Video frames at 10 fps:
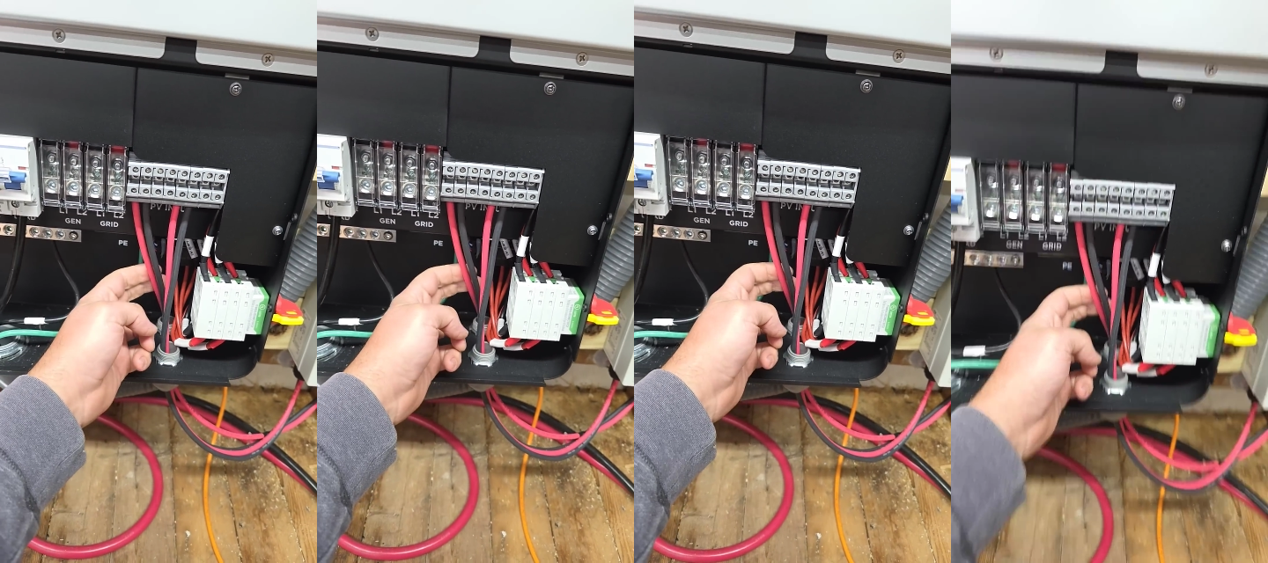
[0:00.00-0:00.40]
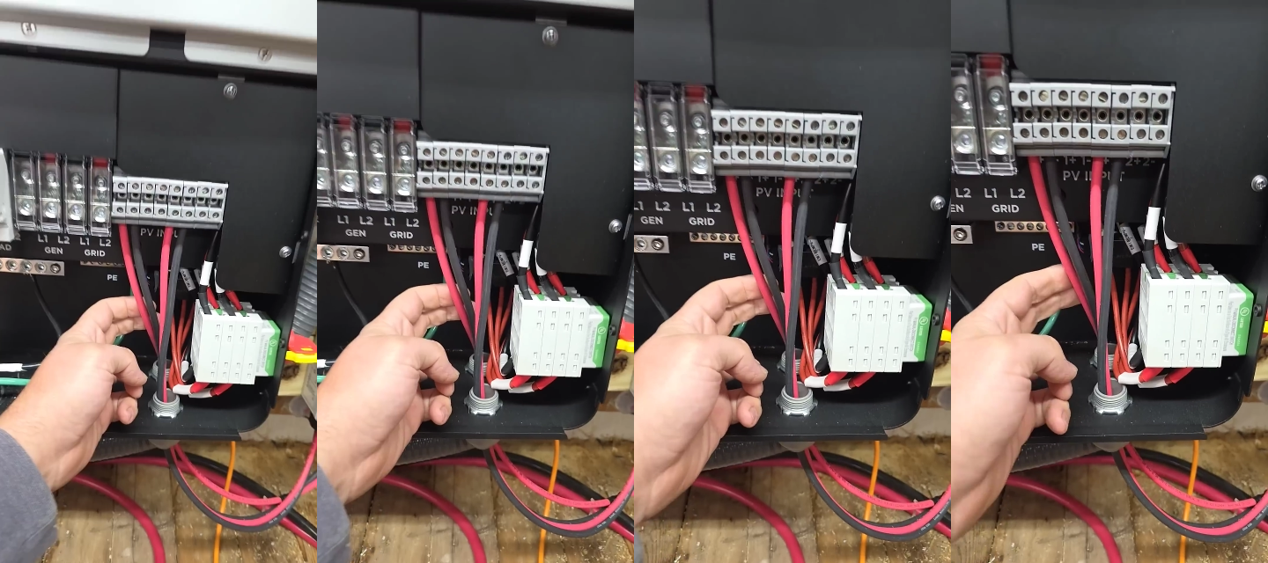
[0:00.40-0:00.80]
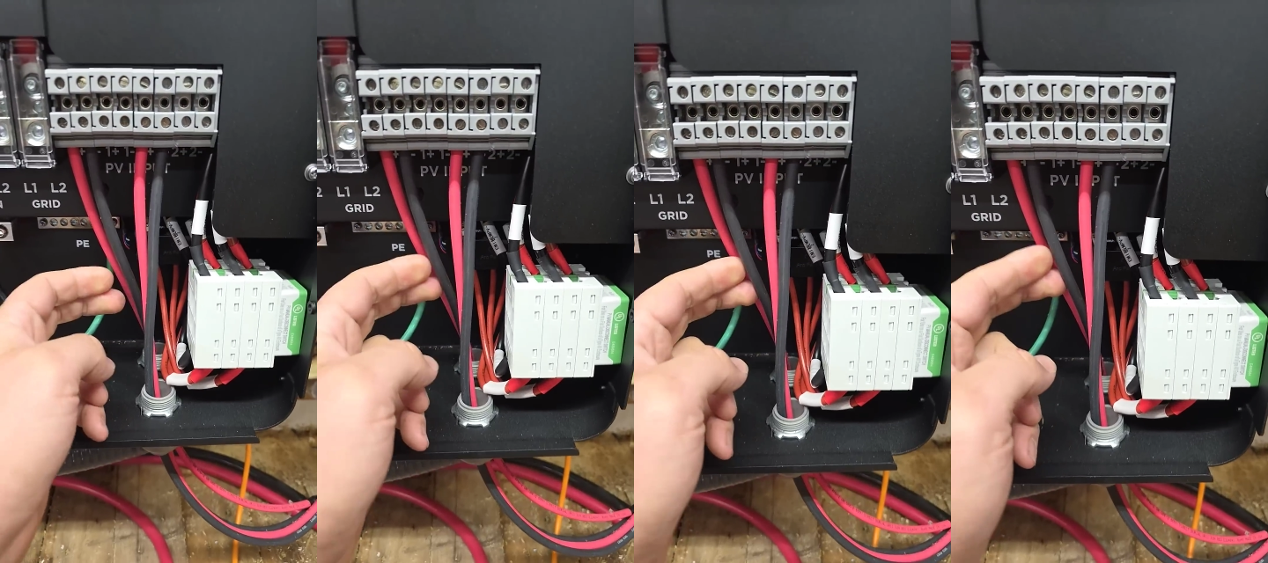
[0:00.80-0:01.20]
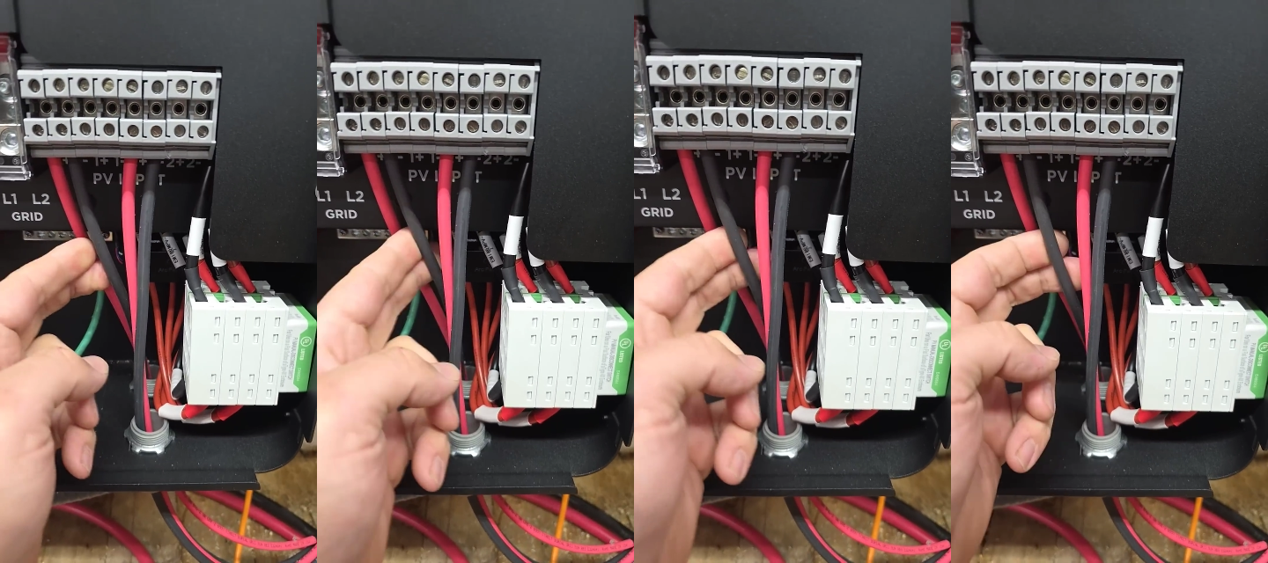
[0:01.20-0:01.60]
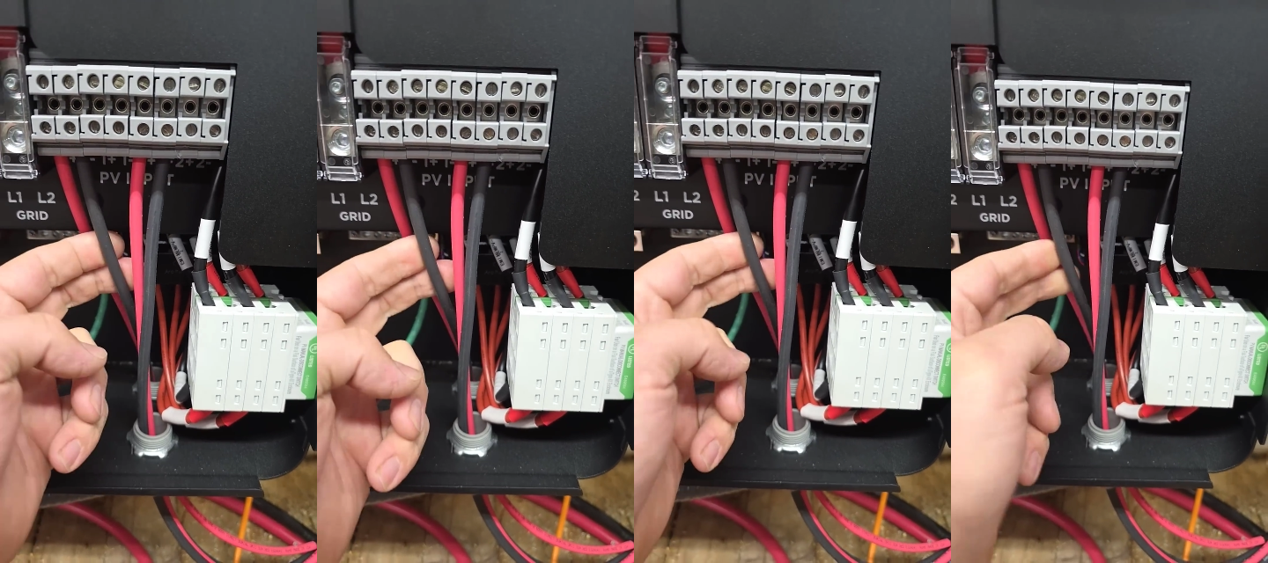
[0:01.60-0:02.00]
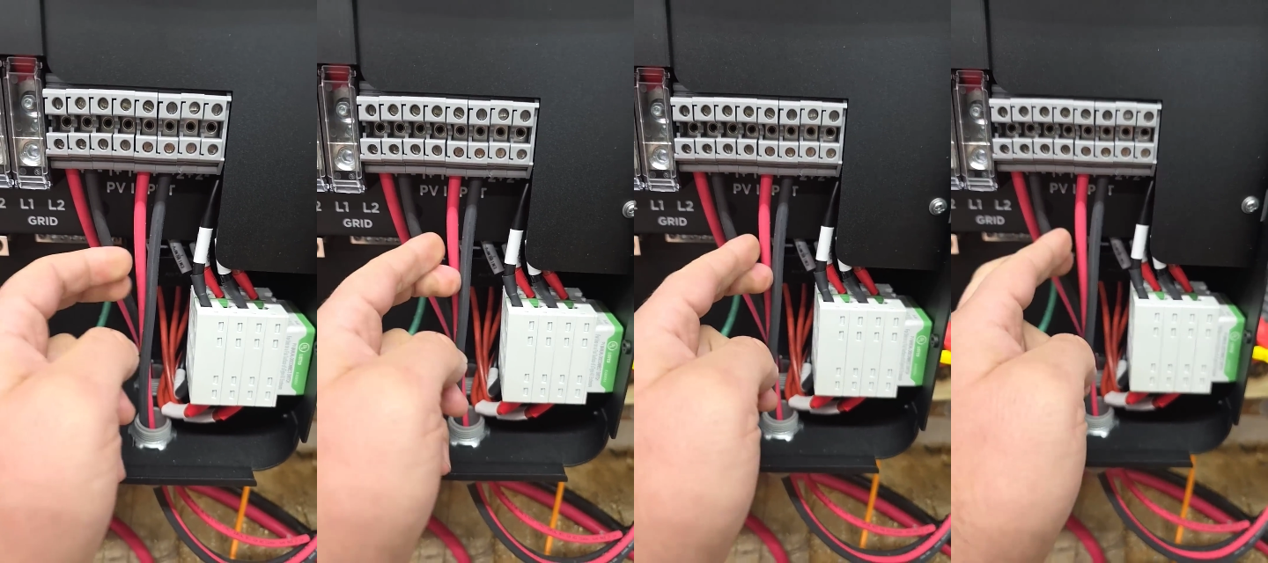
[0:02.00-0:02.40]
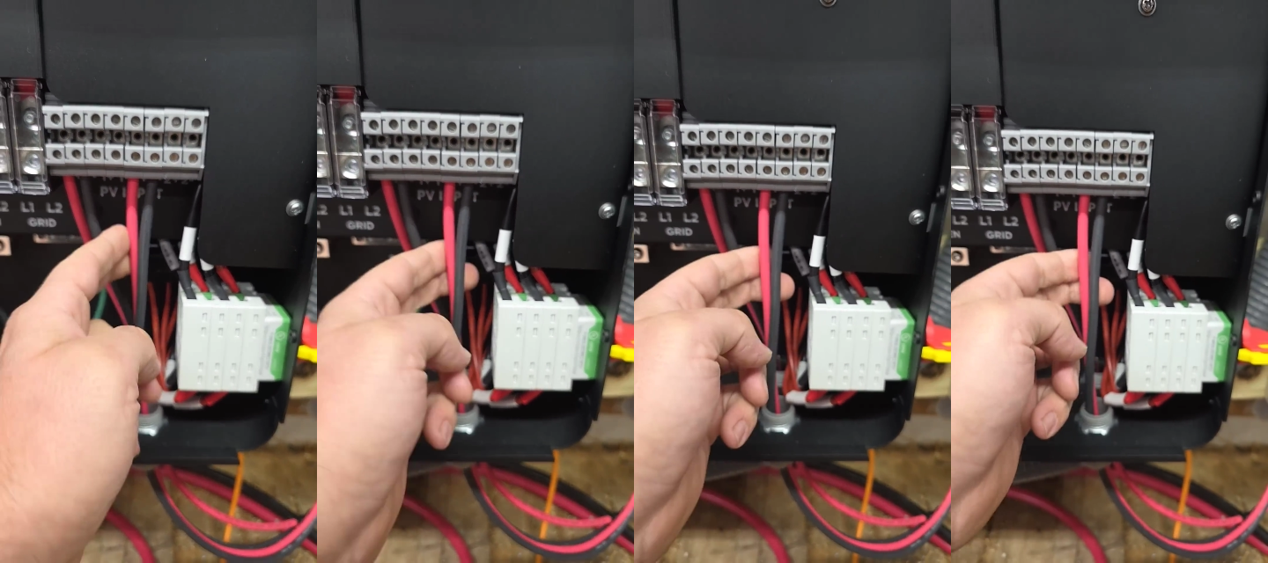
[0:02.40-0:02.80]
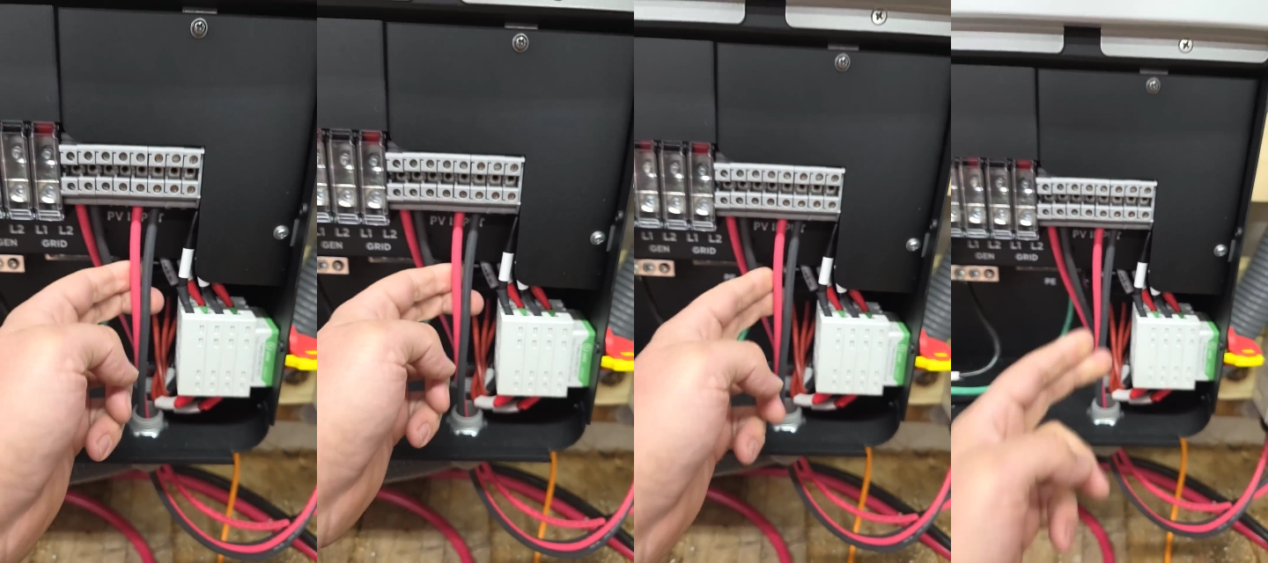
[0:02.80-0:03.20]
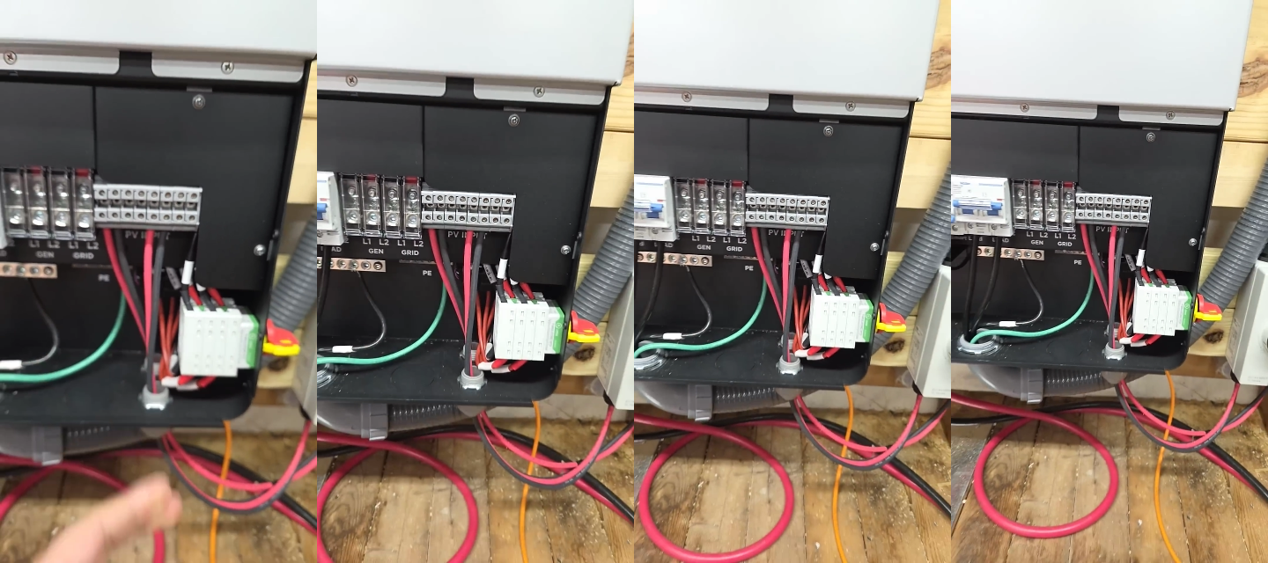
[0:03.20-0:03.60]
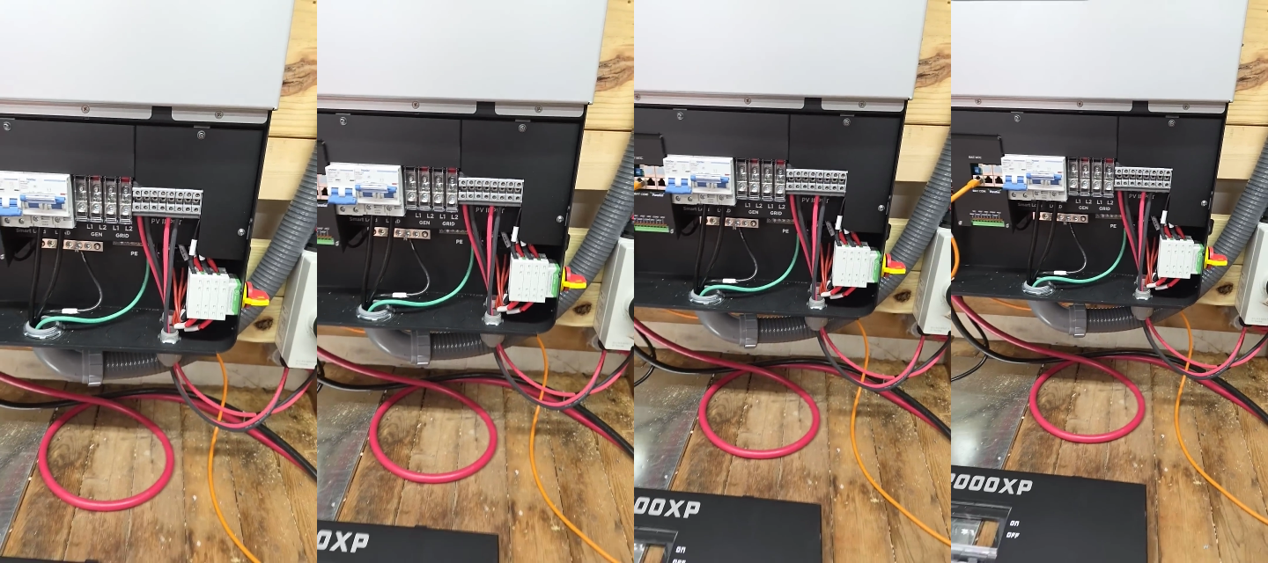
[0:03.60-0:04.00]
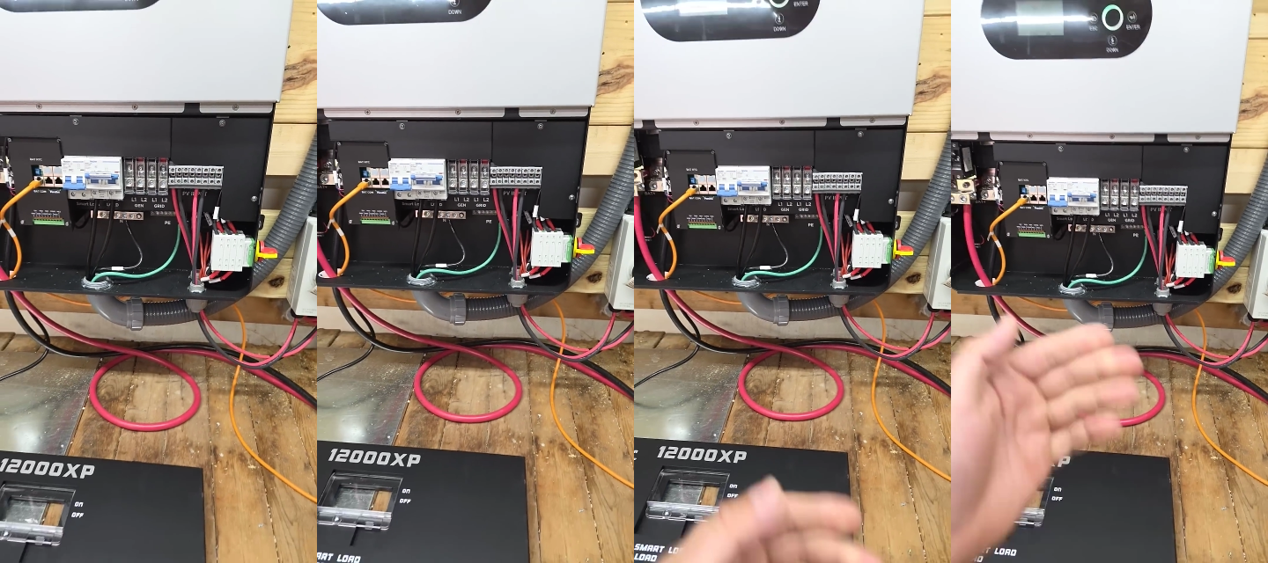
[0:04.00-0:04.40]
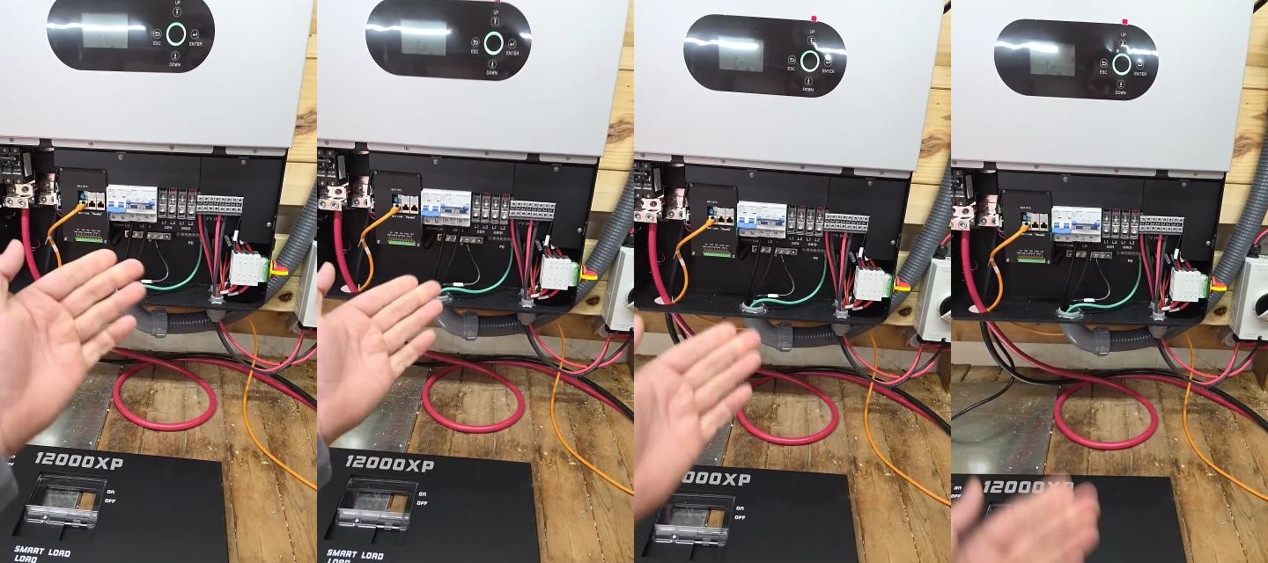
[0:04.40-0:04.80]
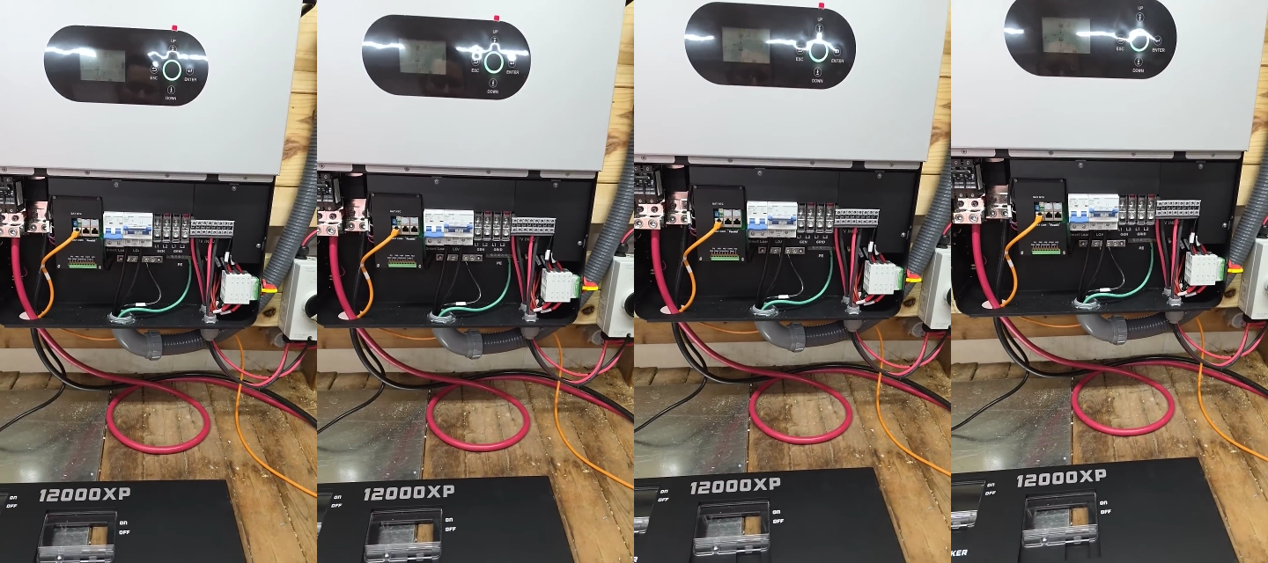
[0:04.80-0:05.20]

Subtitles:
Nobody's mouth can be seen.